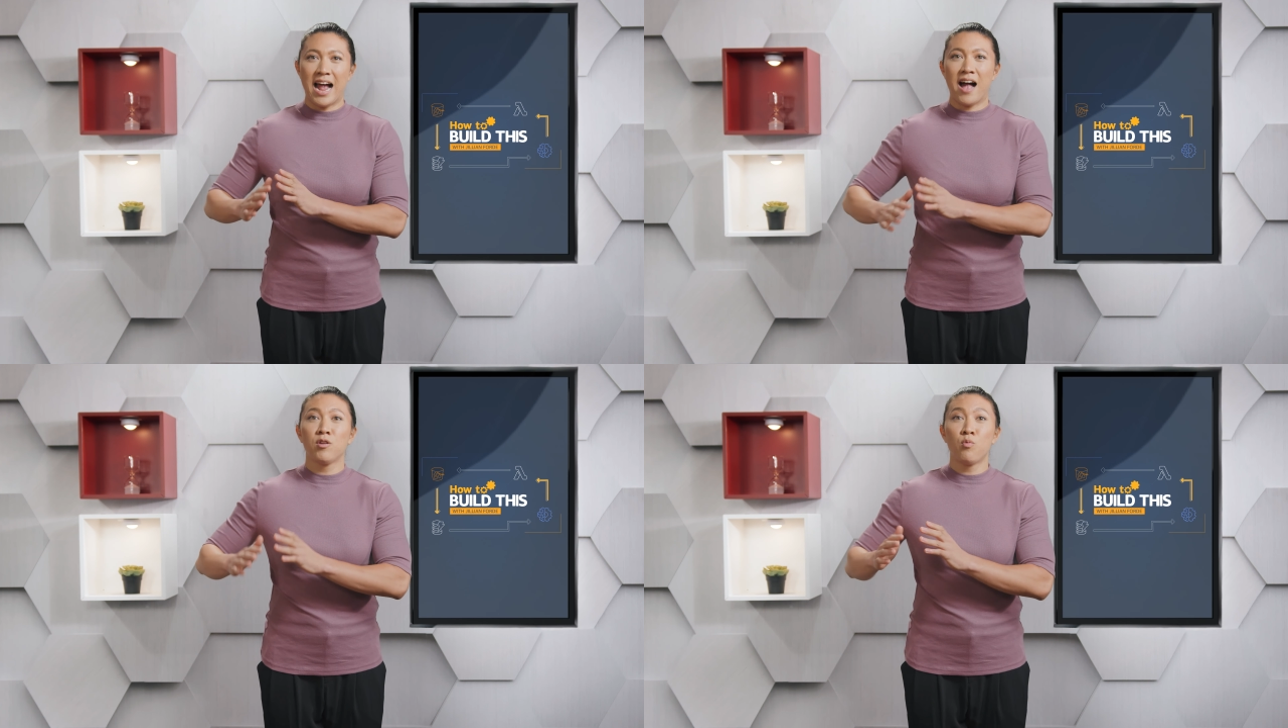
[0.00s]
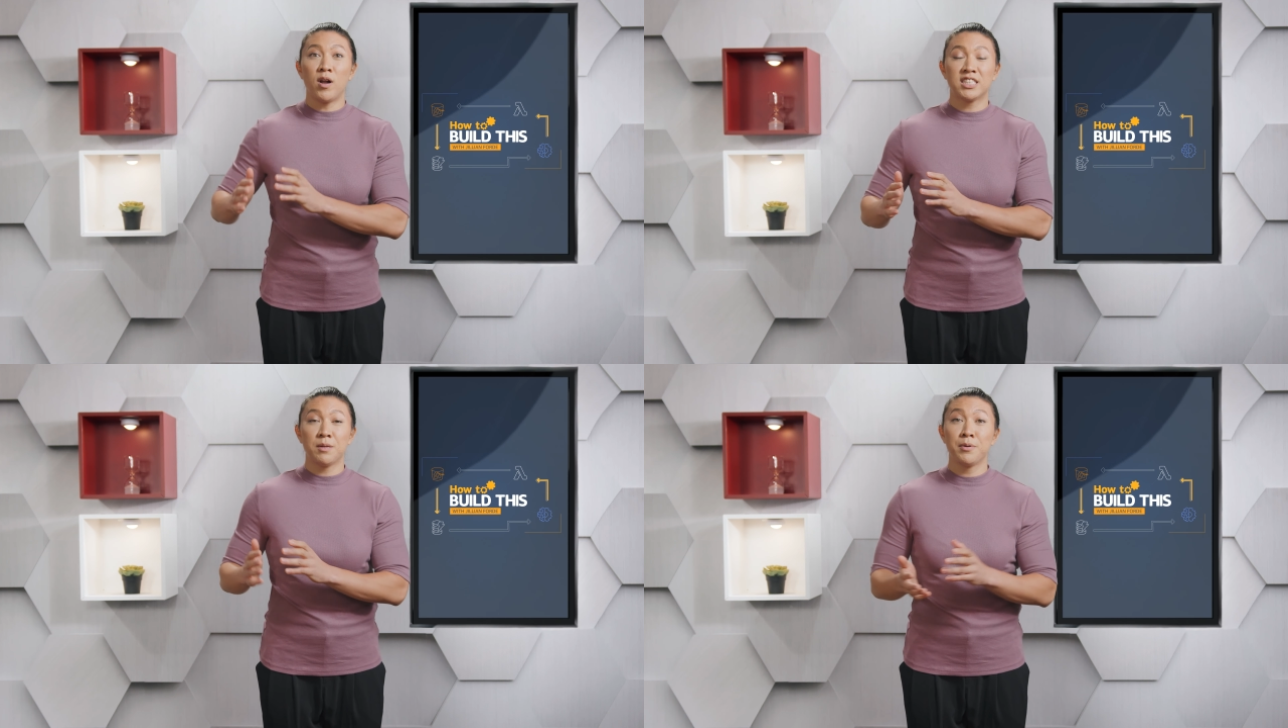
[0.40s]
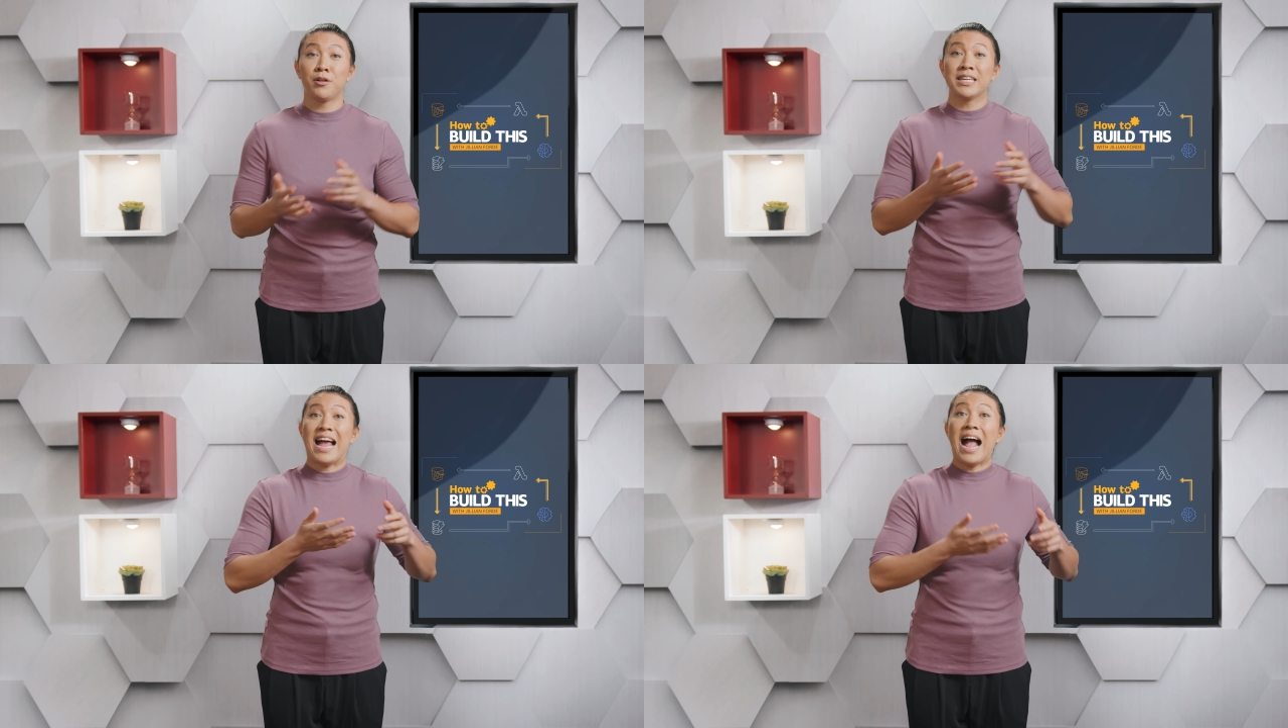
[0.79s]
Alan wants to
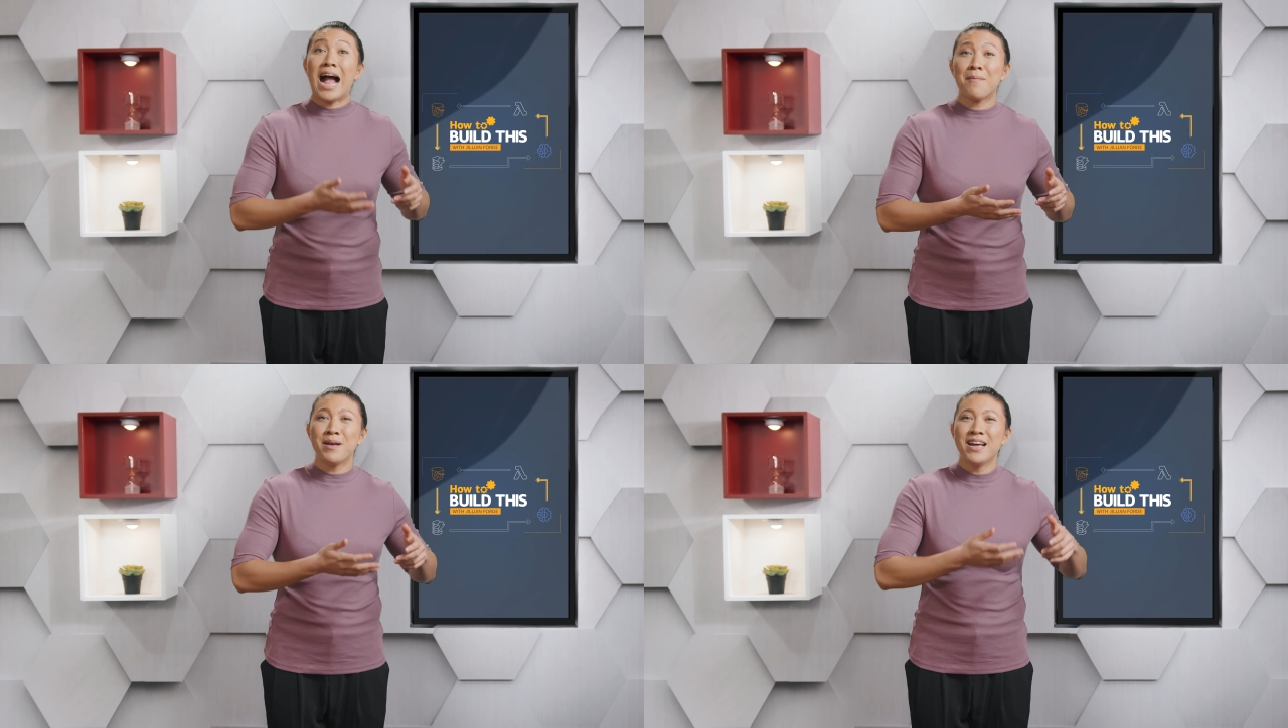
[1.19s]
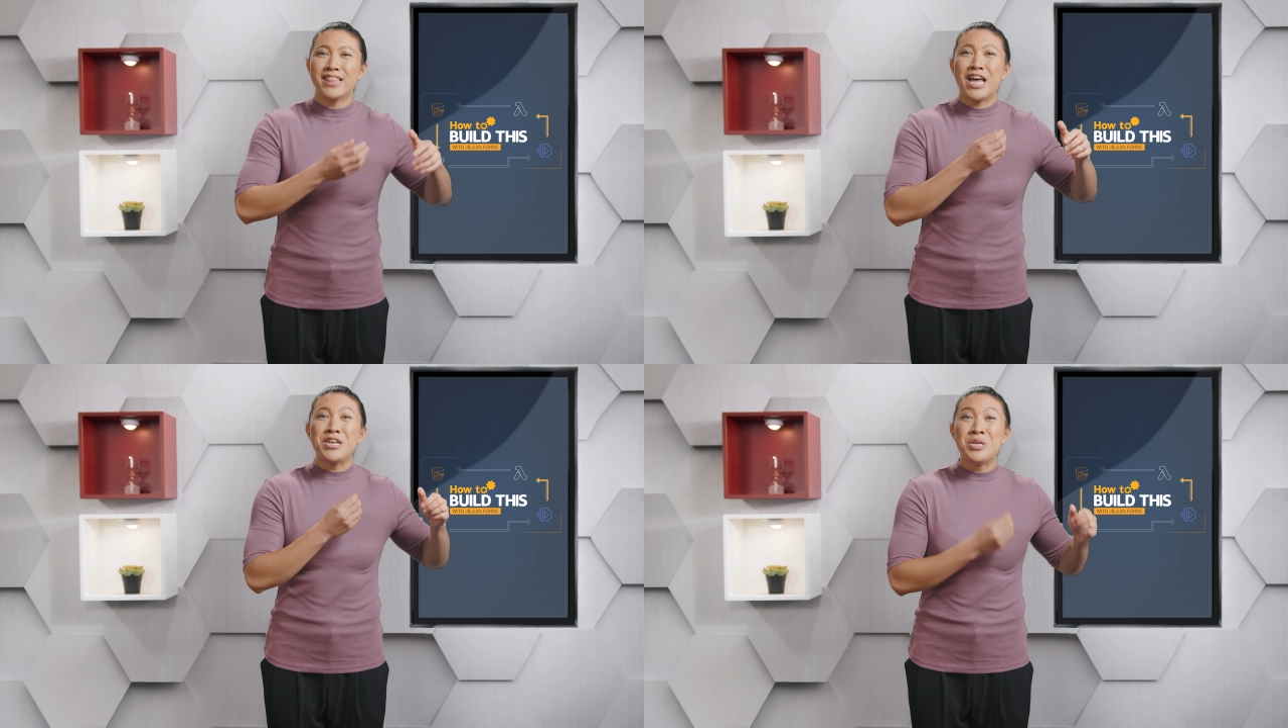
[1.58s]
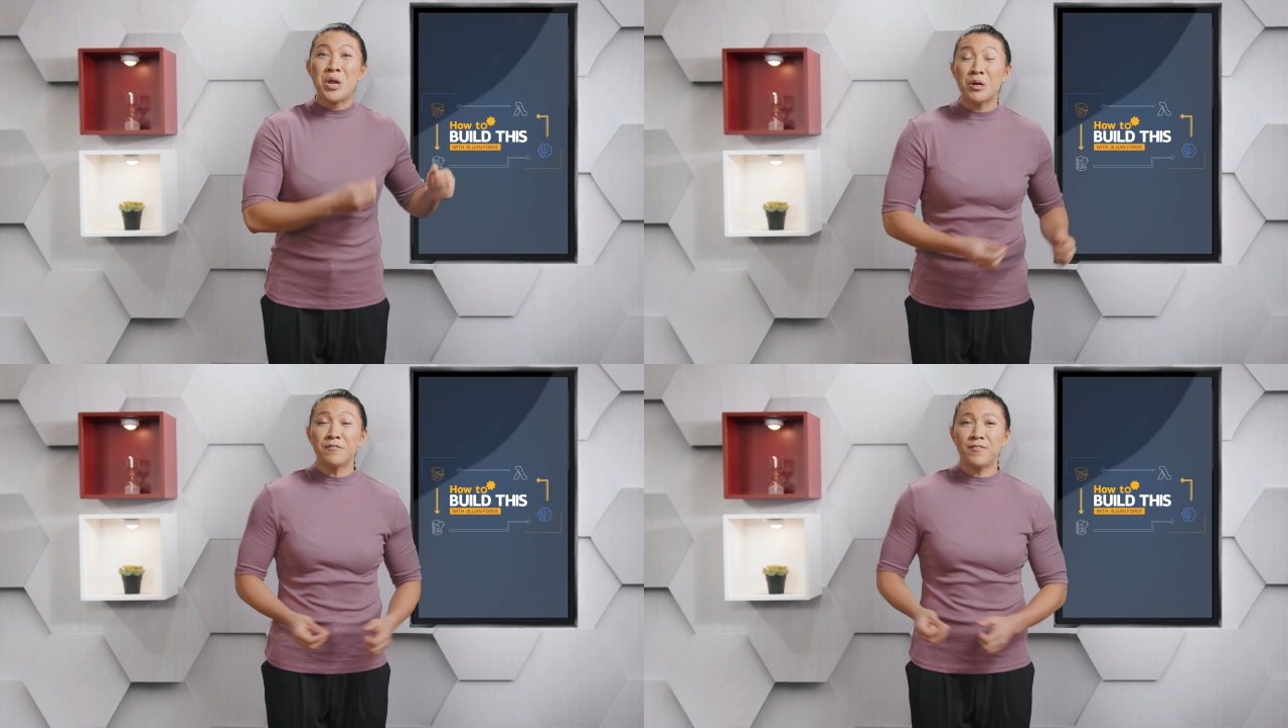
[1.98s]
build an app that
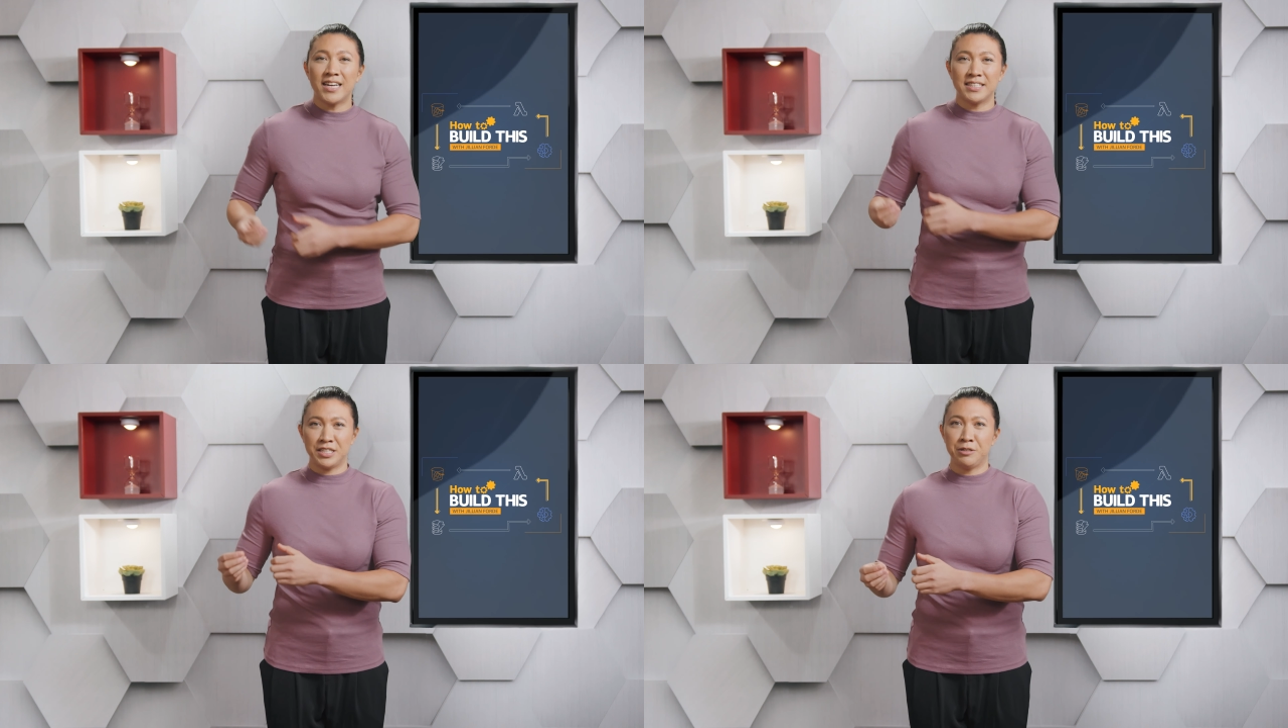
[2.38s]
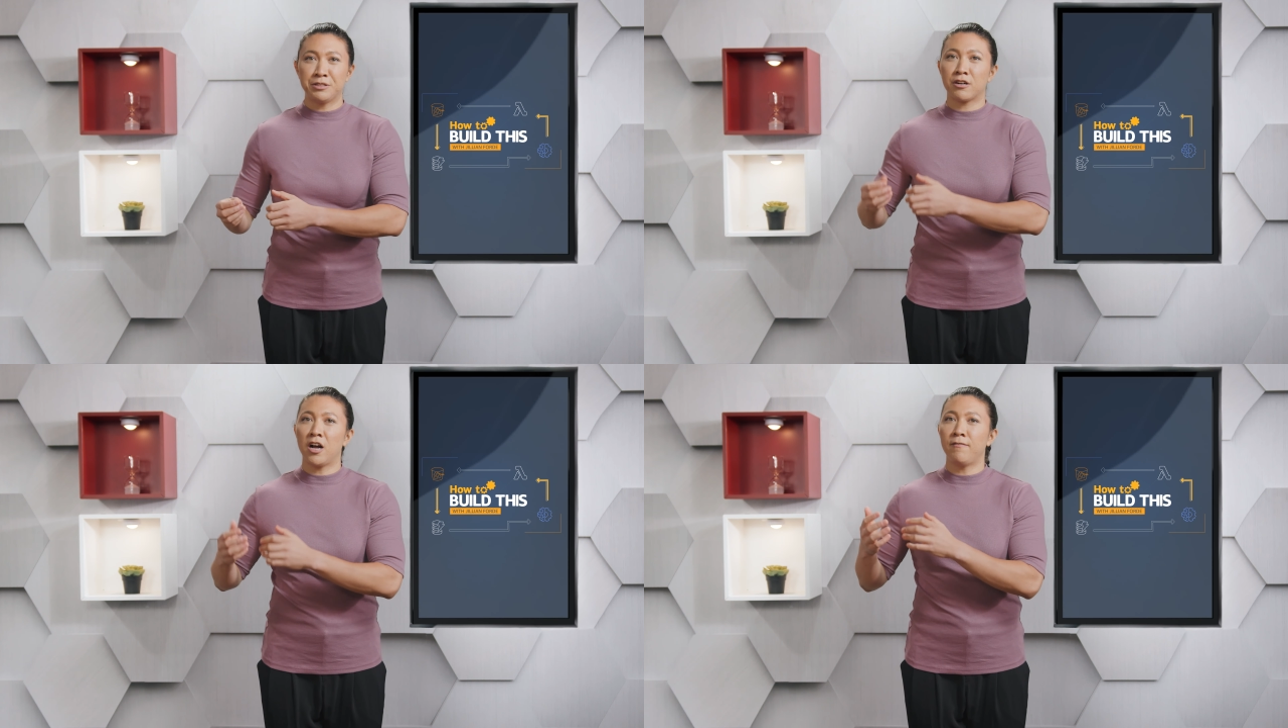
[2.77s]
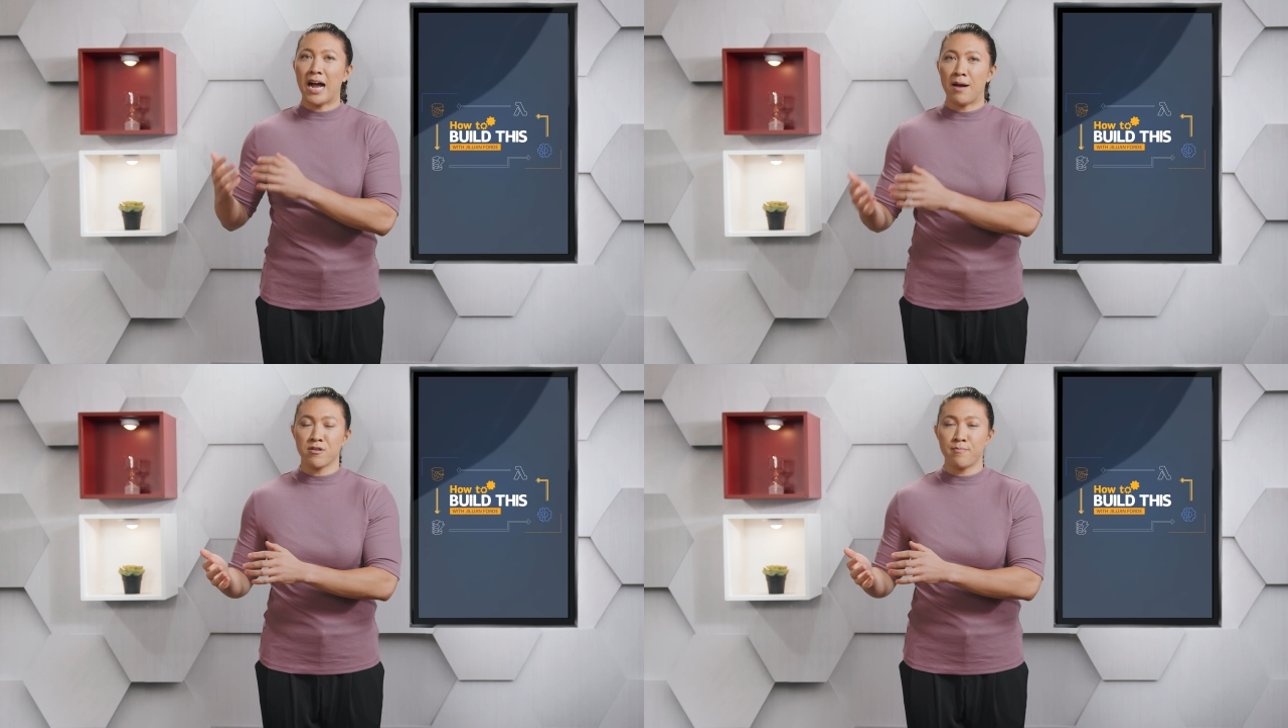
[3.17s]
notifies the user of
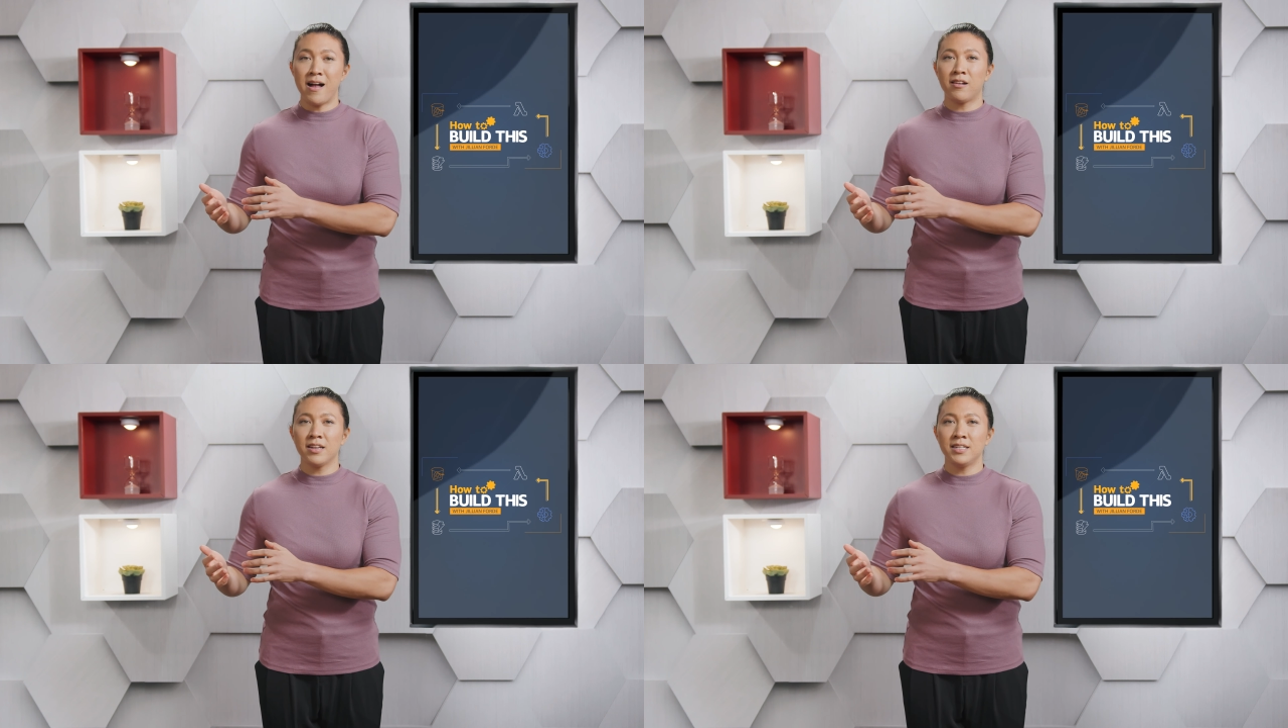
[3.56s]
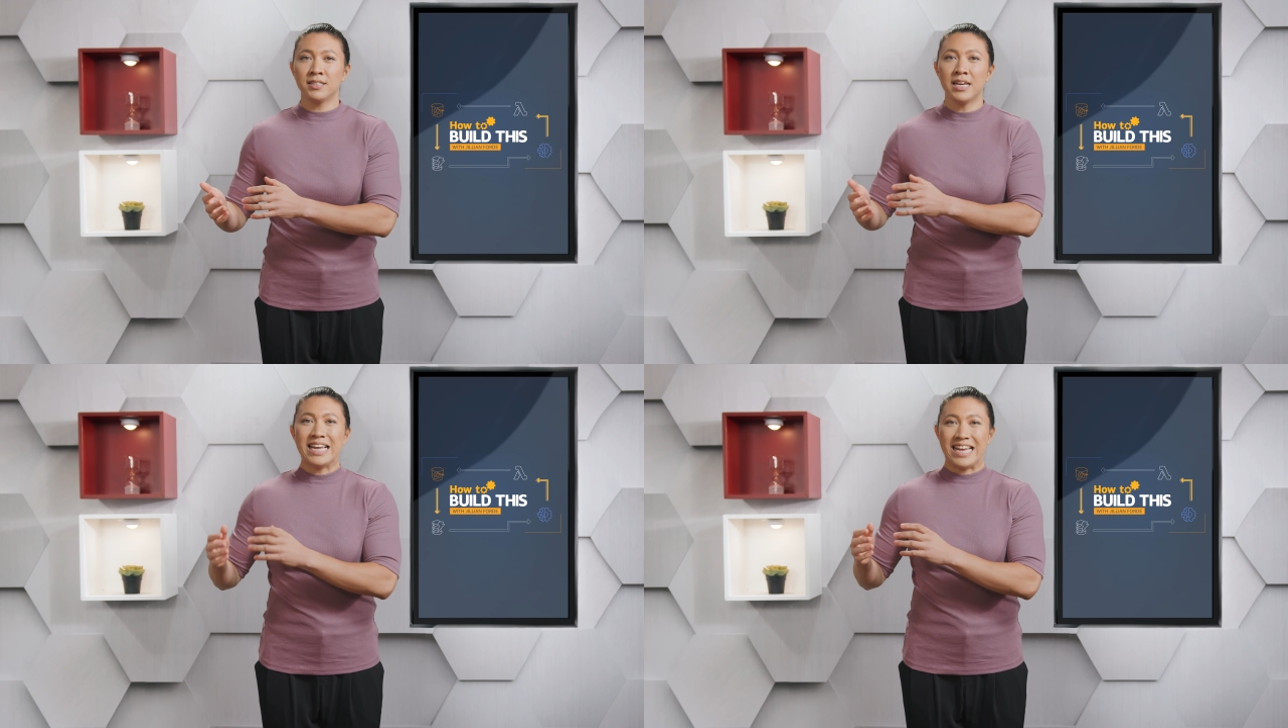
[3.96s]
abnormalities